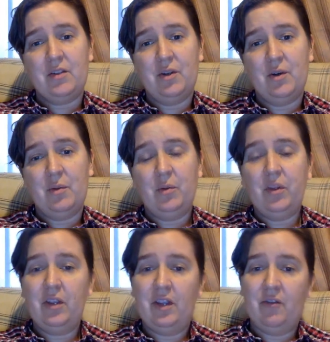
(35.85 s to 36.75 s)
So I'm really
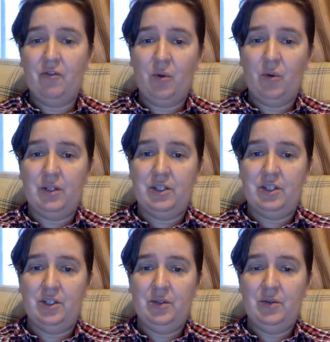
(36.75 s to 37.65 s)
looking forward
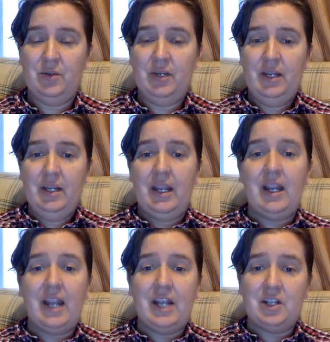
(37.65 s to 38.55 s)
to
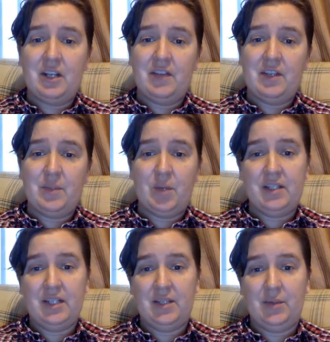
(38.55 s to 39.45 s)
engaging in this
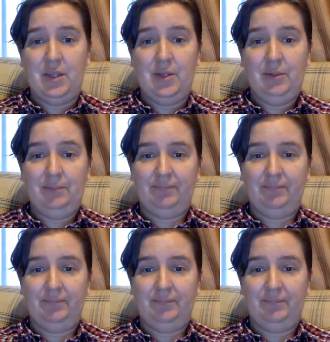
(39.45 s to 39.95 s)
process with you.